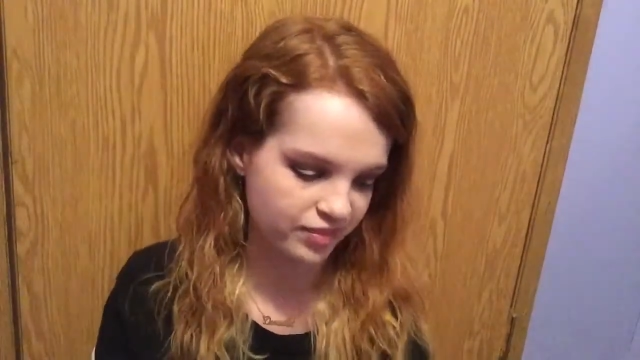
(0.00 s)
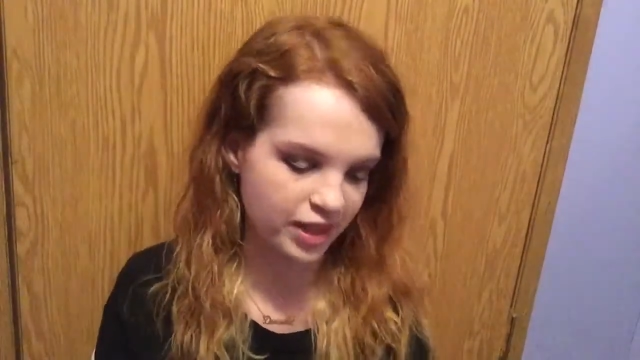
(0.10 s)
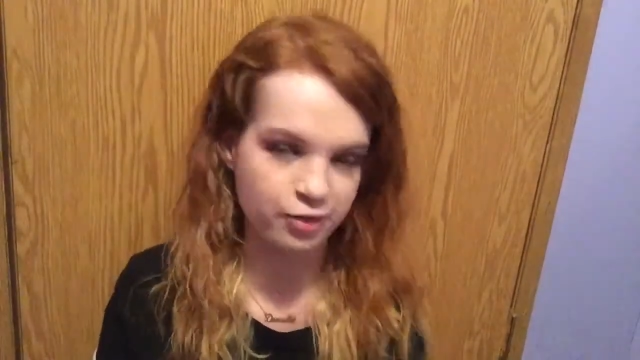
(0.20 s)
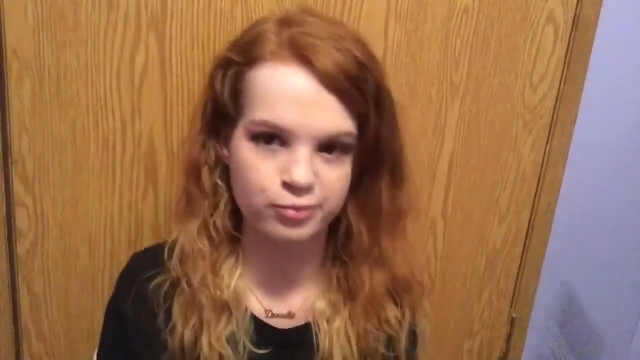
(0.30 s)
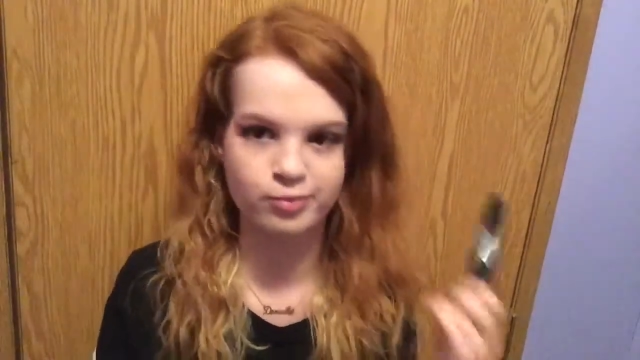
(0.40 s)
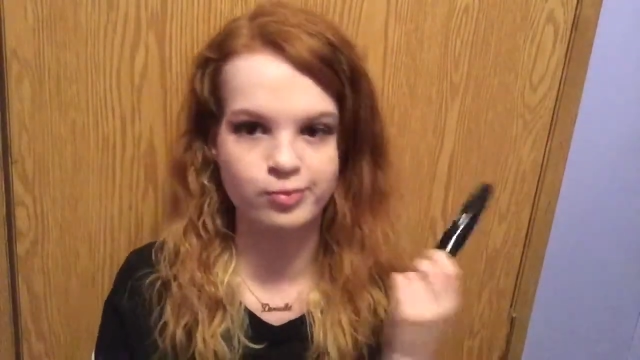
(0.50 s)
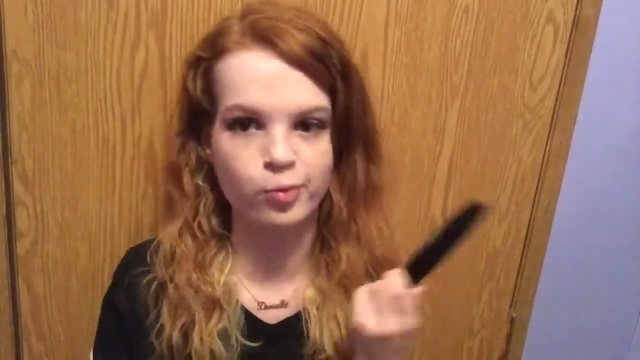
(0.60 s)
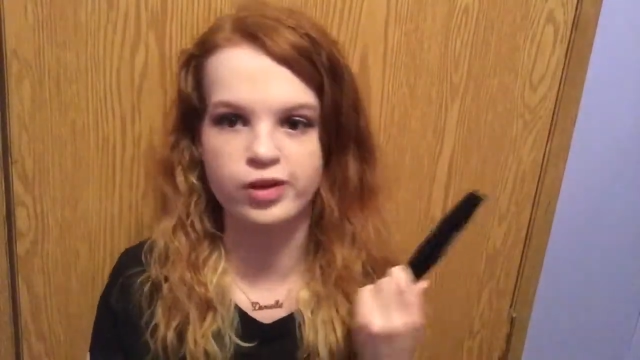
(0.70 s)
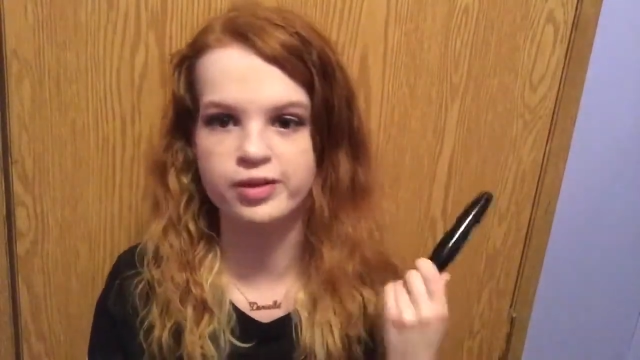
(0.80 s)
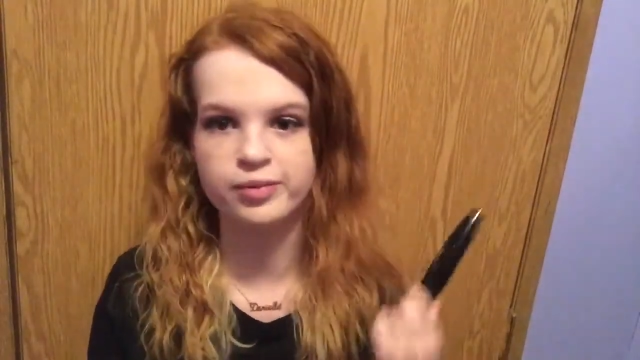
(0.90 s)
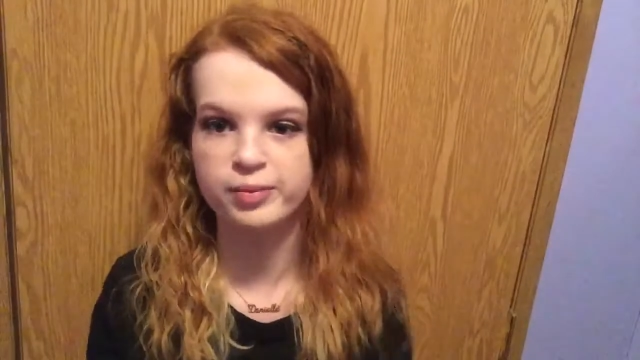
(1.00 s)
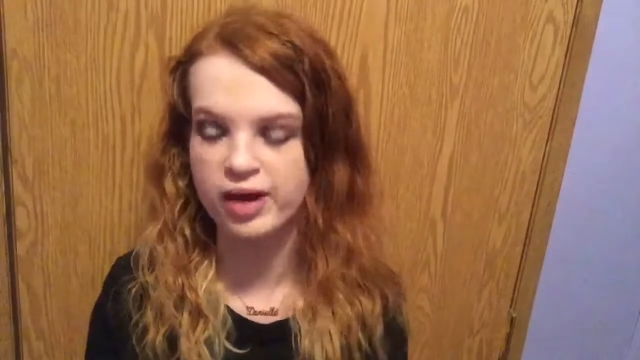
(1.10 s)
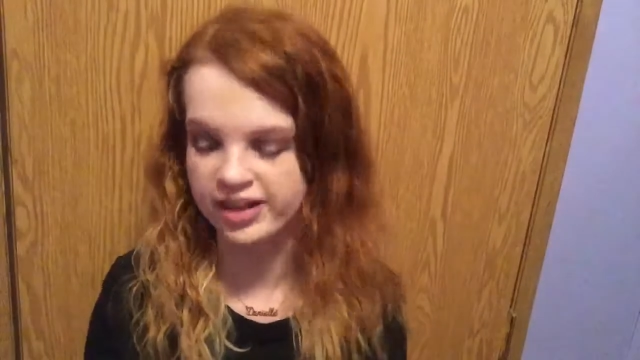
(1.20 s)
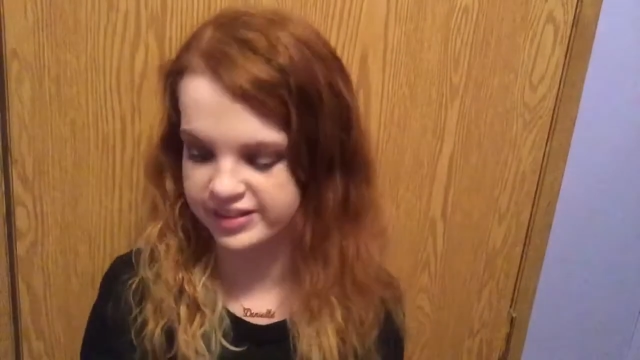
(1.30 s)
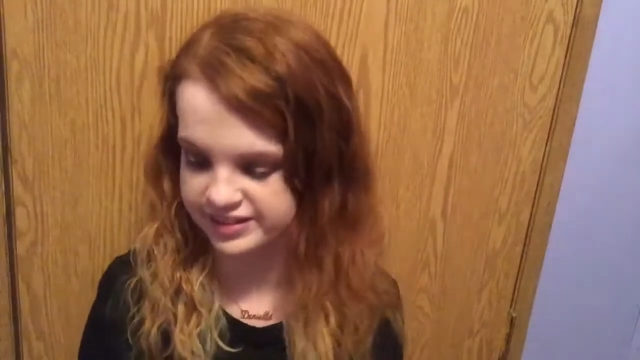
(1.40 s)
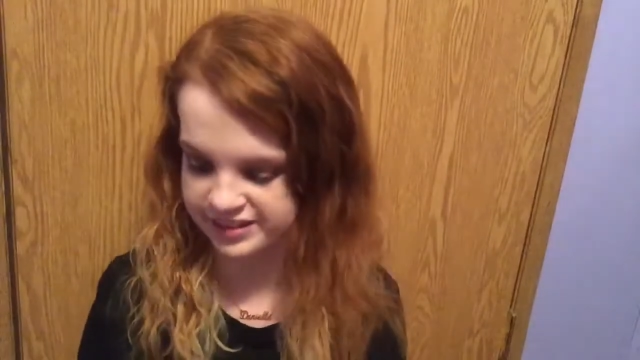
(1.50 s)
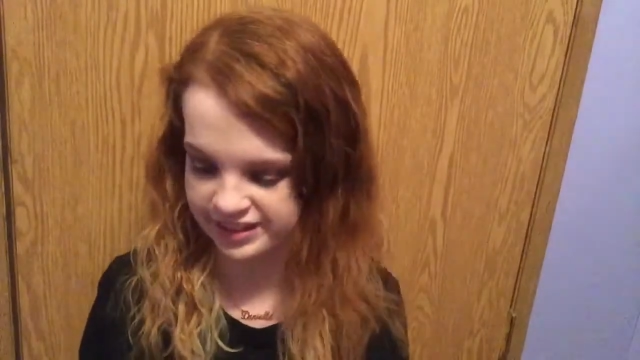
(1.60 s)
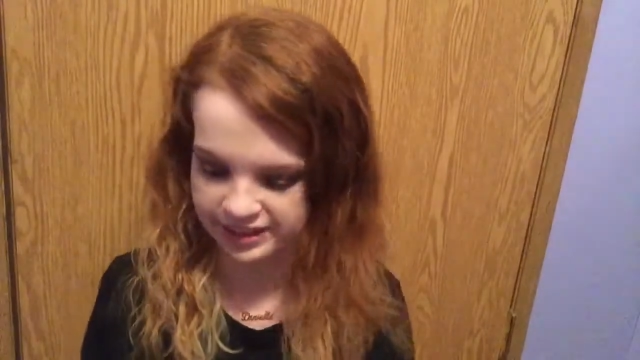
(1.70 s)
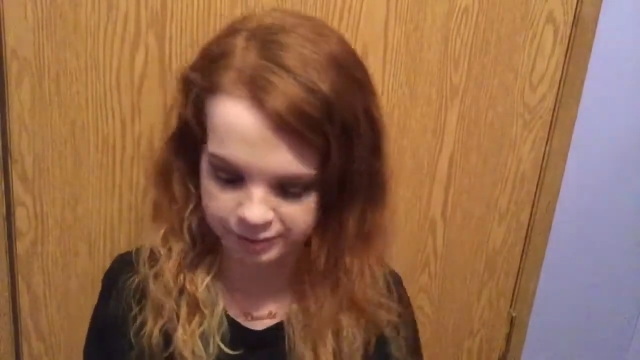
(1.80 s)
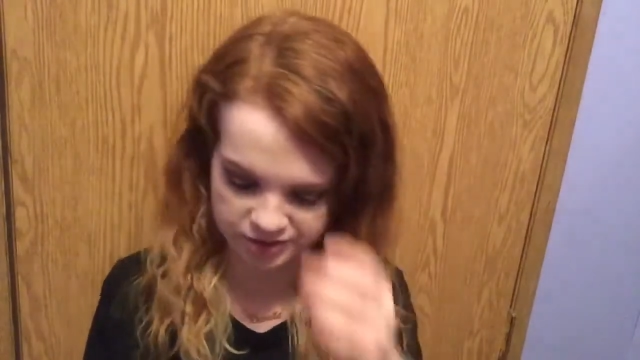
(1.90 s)
I wouldn't be buying this
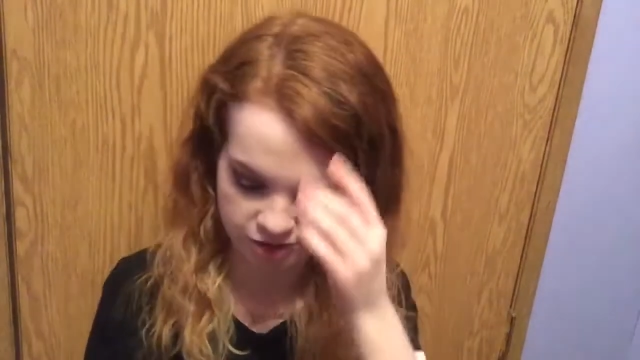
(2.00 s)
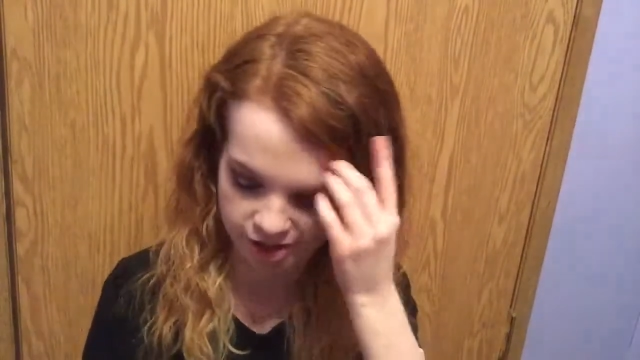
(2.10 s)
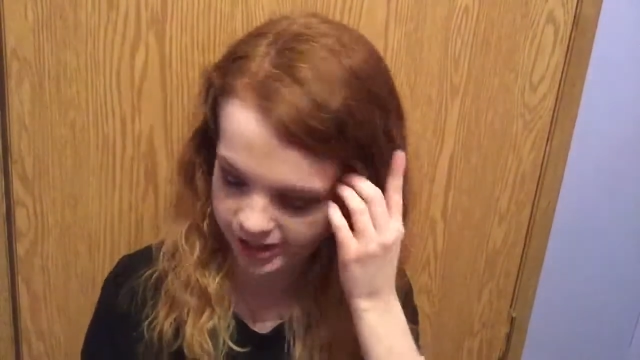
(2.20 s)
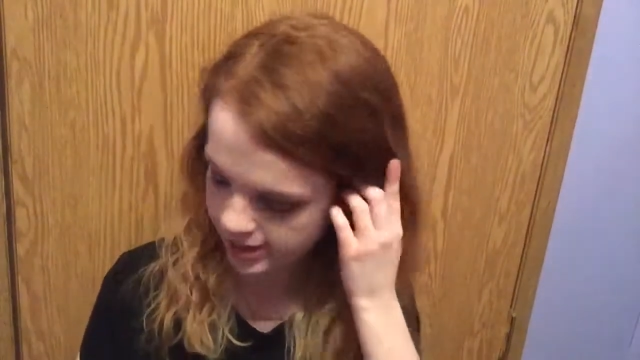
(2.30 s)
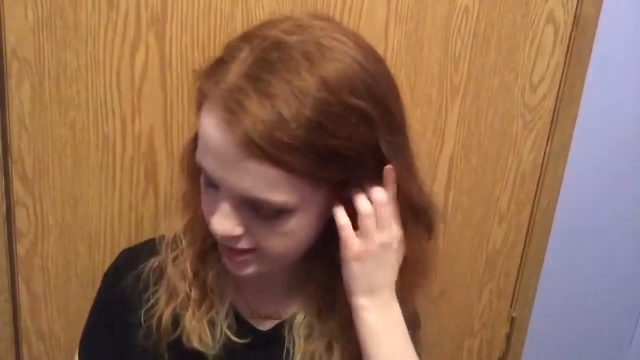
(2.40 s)
again. I'm sorry.